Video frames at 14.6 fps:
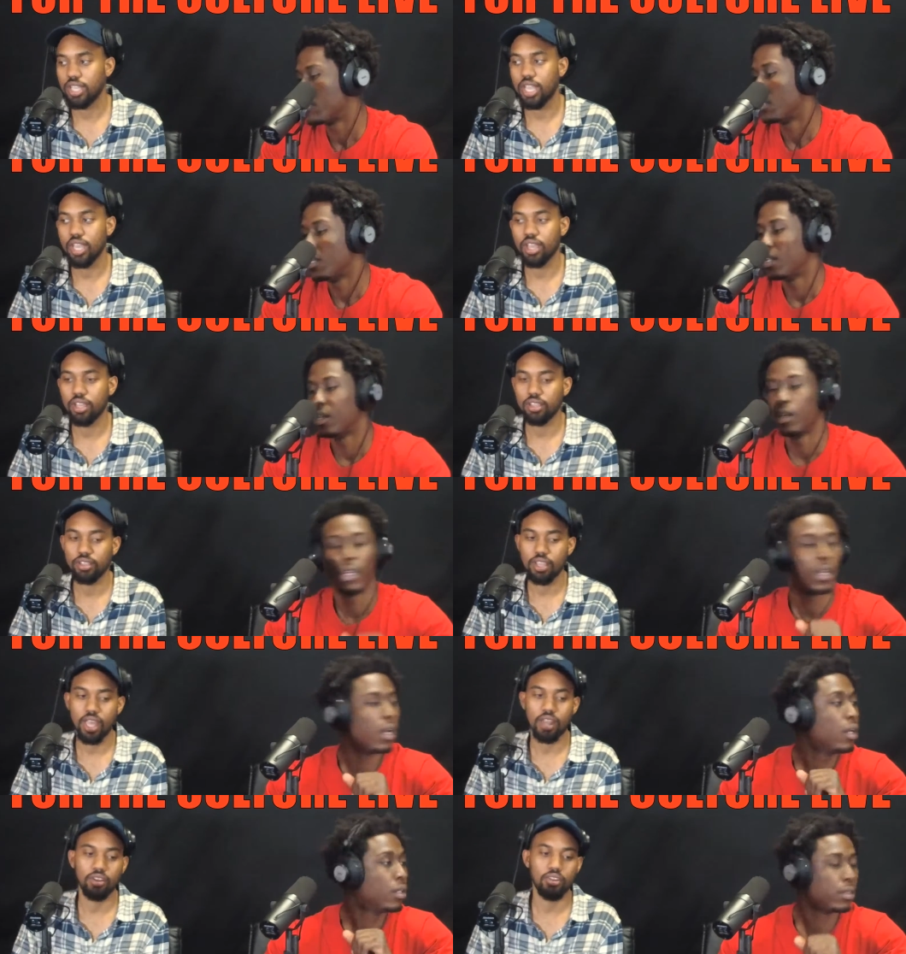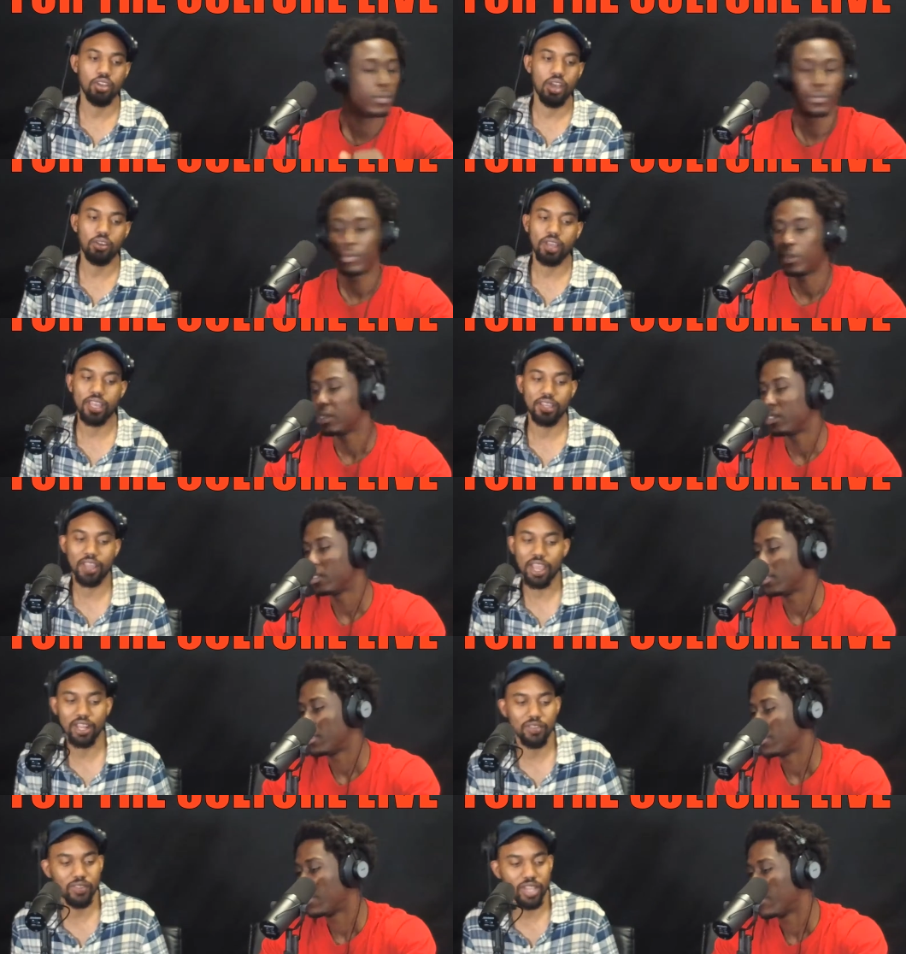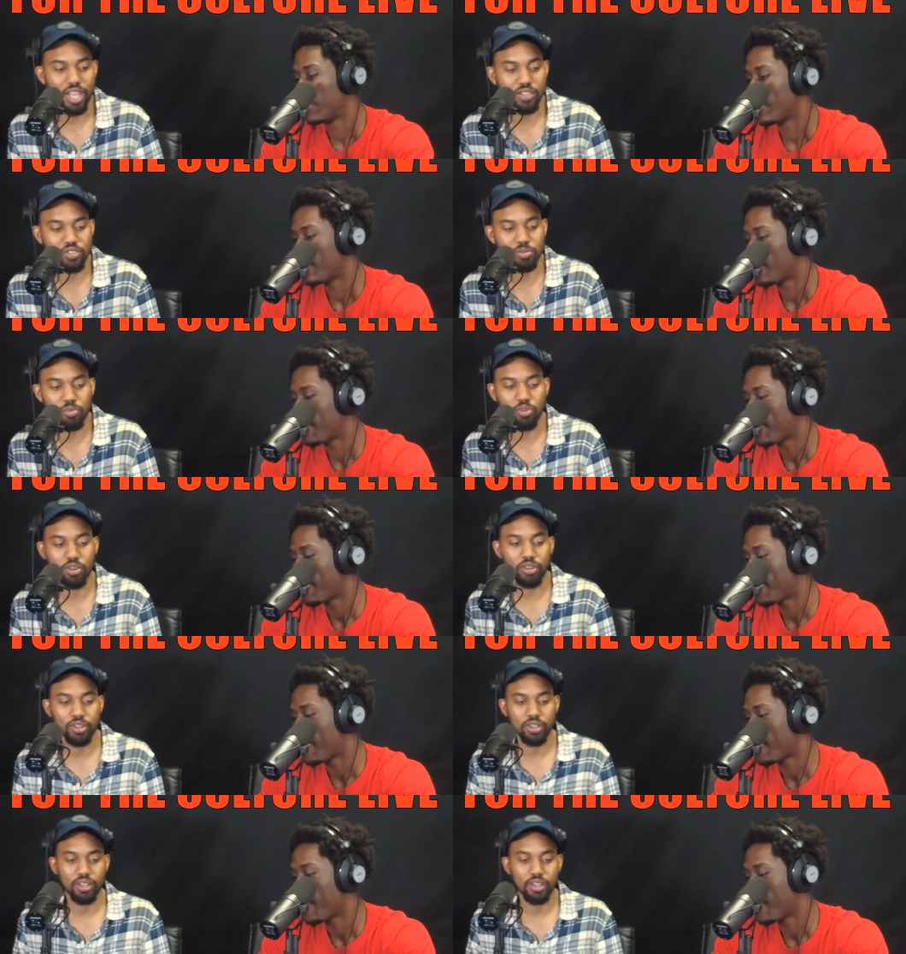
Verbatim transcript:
Speaker 1: Yeah, I don't know. I, don't, I ain't even got two more.